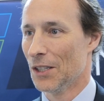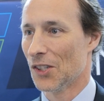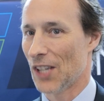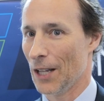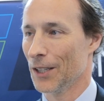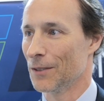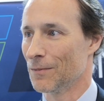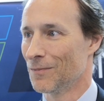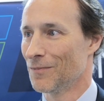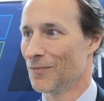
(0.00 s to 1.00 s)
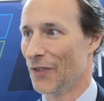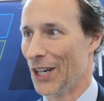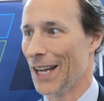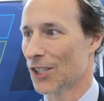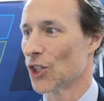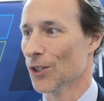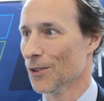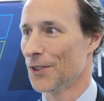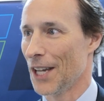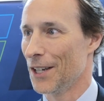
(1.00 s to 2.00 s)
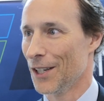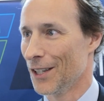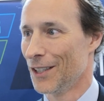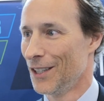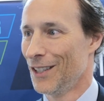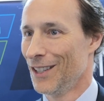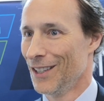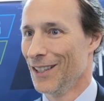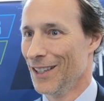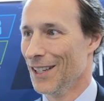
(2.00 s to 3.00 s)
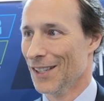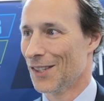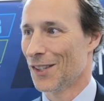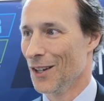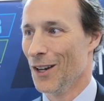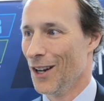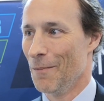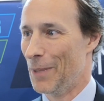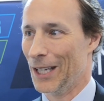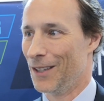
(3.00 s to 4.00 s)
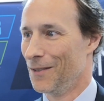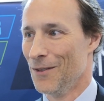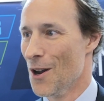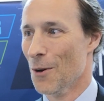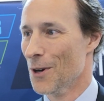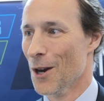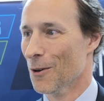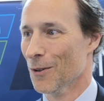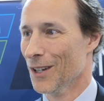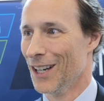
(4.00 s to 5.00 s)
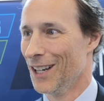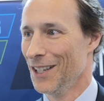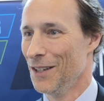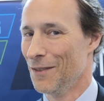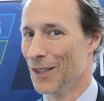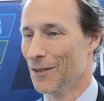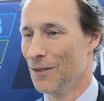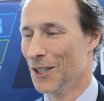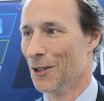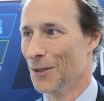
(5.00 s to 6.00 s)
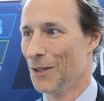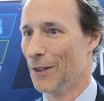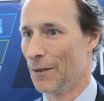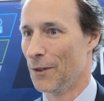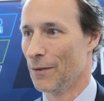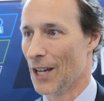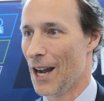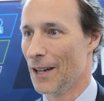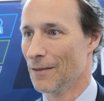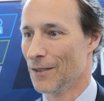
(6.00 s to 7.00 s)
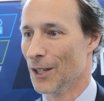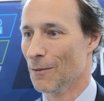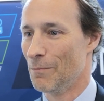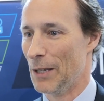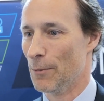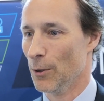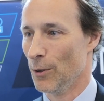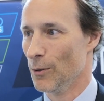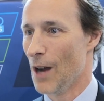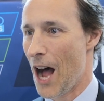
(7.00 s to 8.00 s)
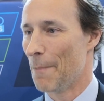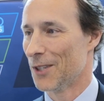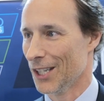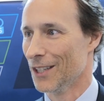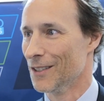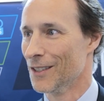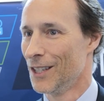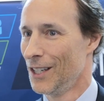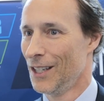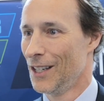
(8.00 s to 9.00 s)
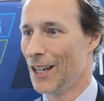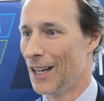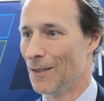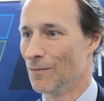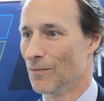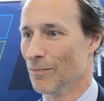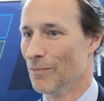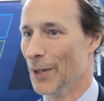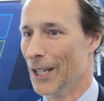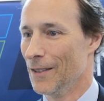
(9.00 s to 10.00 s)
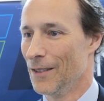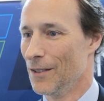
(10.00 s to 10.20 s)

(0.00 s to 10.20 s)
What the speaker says: Selling financial data is a big no-no. Even if you've got people who opt in, but